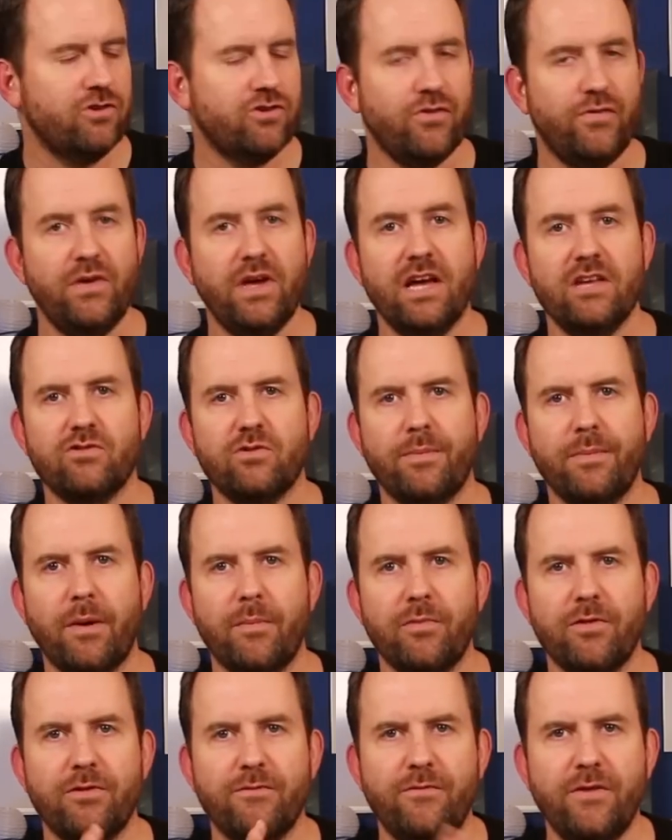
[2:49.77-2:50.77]
So if you guys
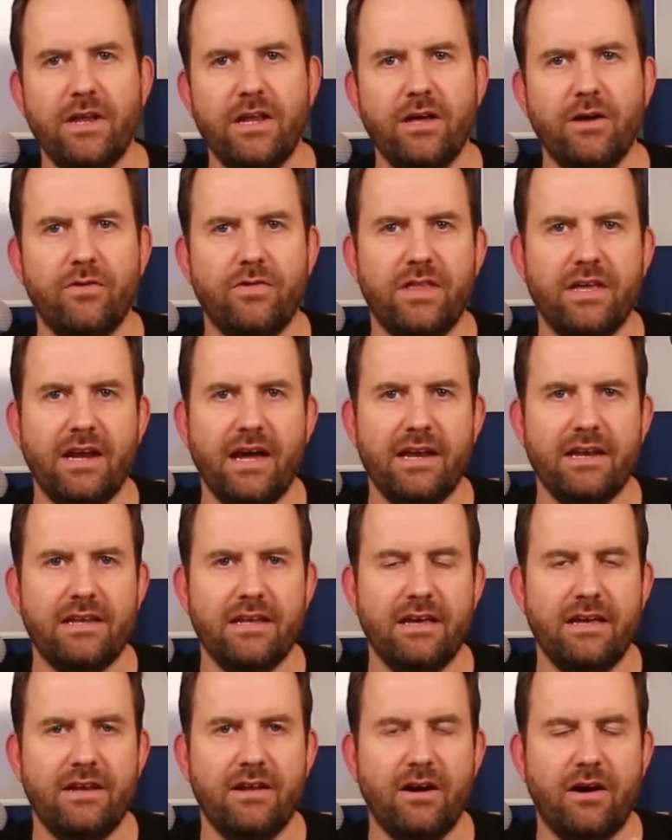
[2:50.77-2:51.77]
remember the video that I
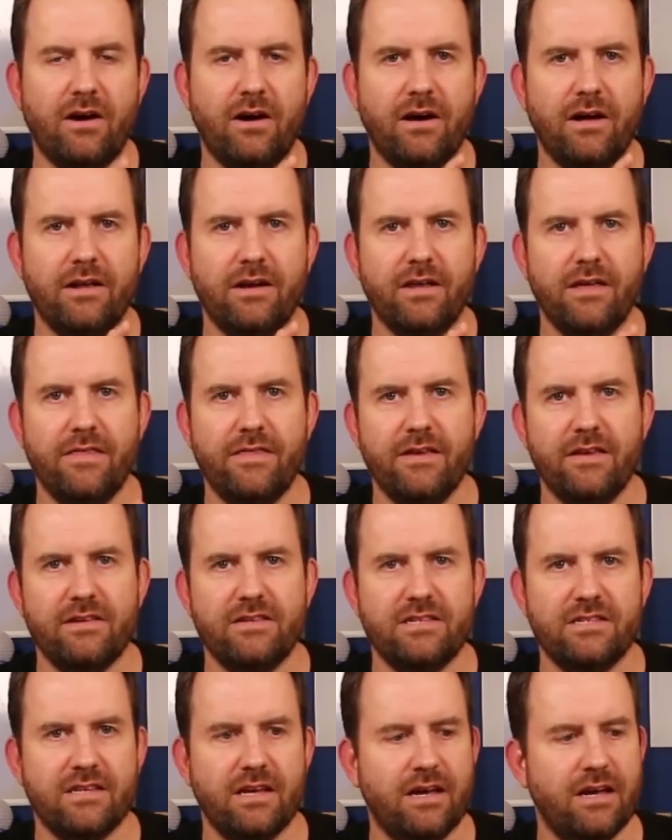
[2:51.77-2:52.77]
did on
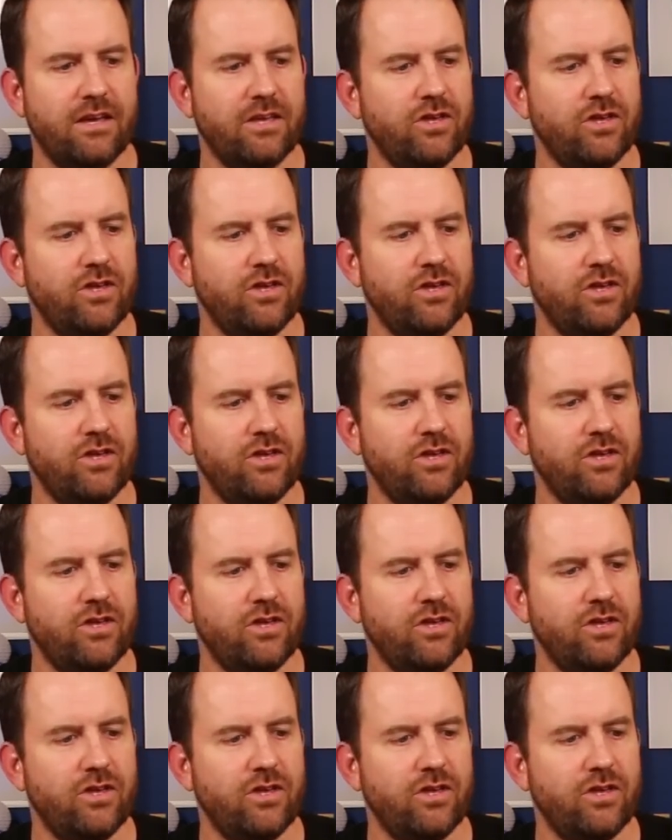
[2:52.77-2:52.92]
this uh,